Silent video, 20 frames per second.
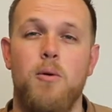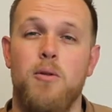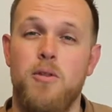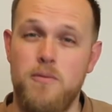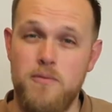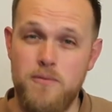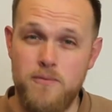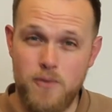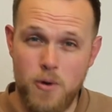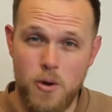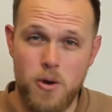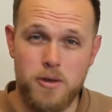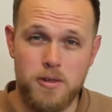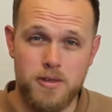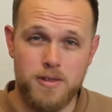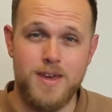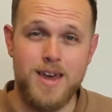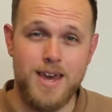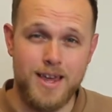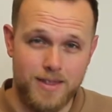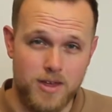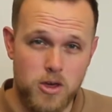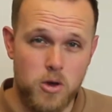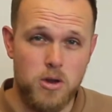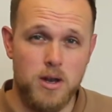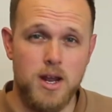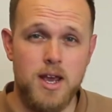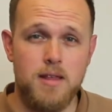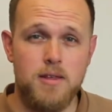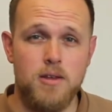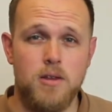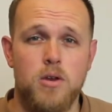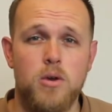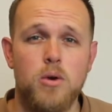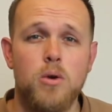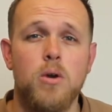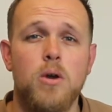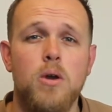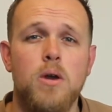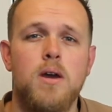Well, the first thing that you need to
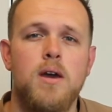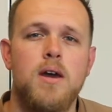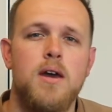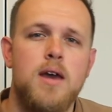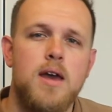do